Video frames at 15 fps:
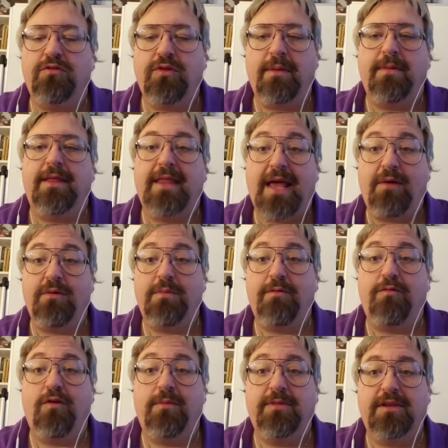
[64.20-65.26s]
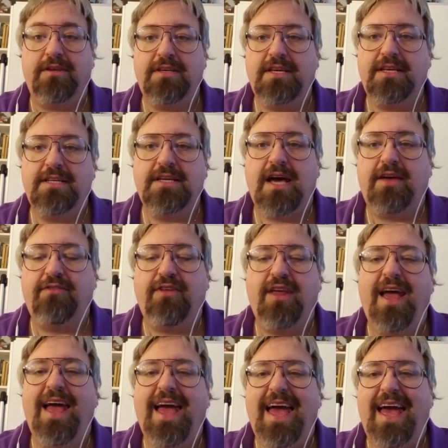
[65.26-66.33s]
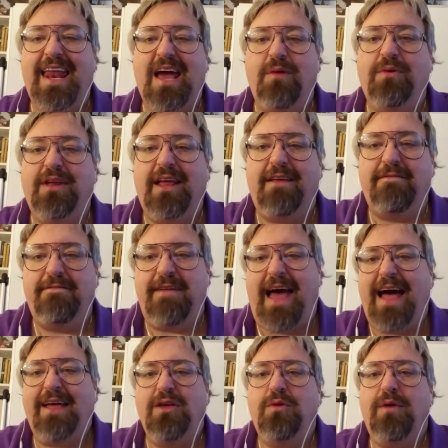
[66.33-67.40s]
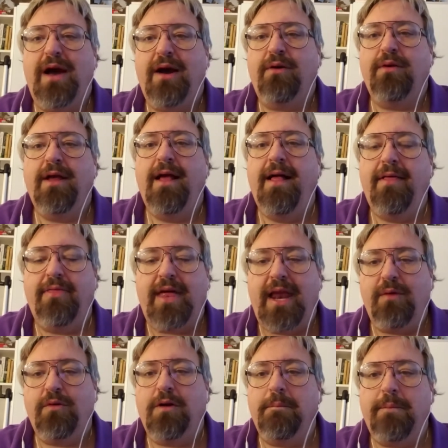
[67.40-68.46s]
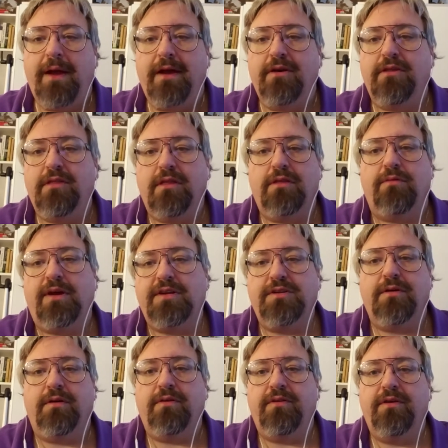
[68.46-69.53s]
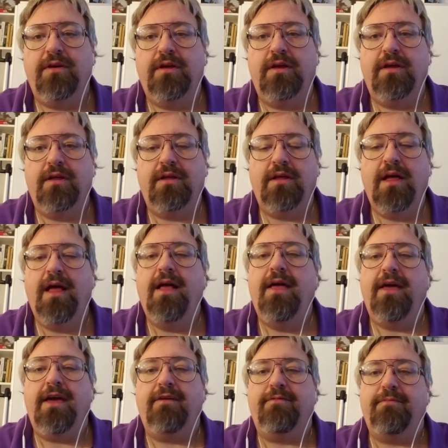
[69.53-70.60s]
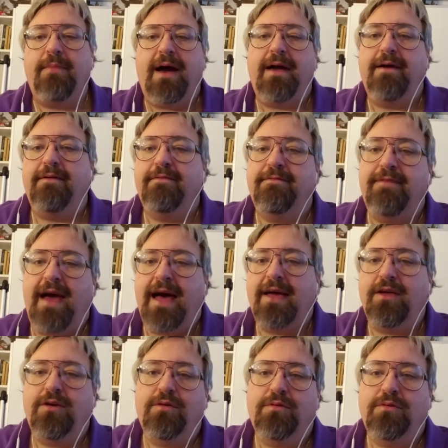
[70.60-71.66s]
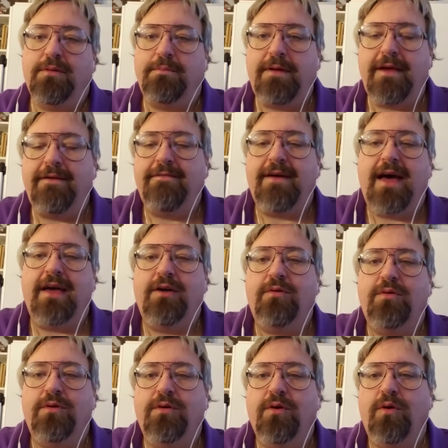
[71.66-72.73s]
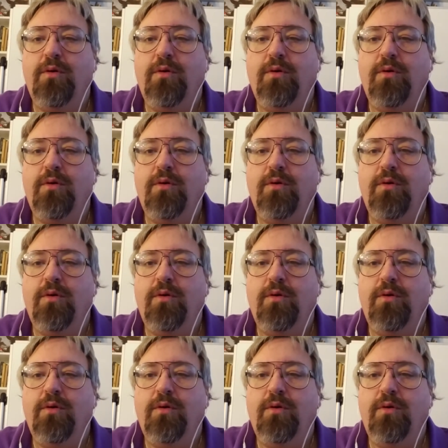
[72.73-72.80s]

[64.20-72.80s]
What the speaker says: treatment, and I would perform the t-test, and I would get a value out that I would compare to the threshold. If my value, the p-value,